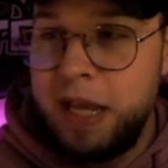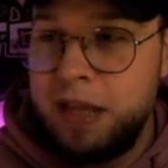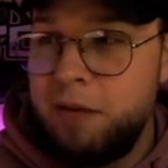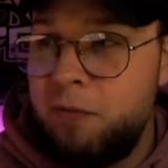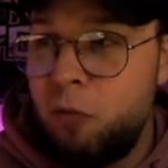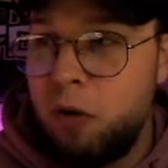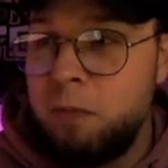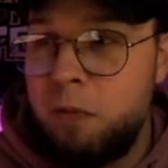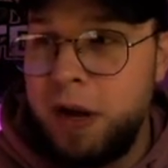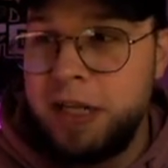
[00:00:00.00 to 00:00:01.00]
and the
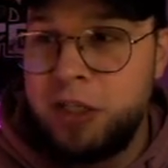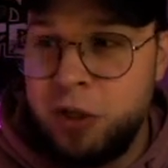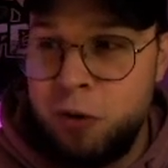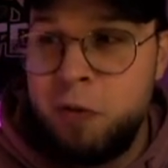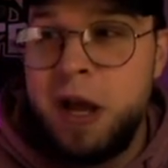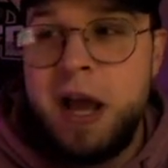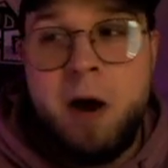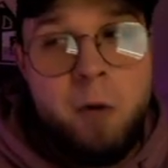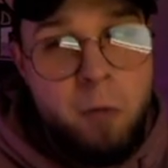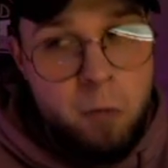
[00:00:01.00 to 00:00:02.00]
4.2,
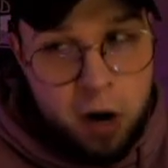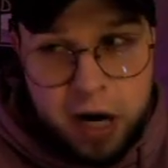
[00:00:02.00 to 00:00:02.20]
we're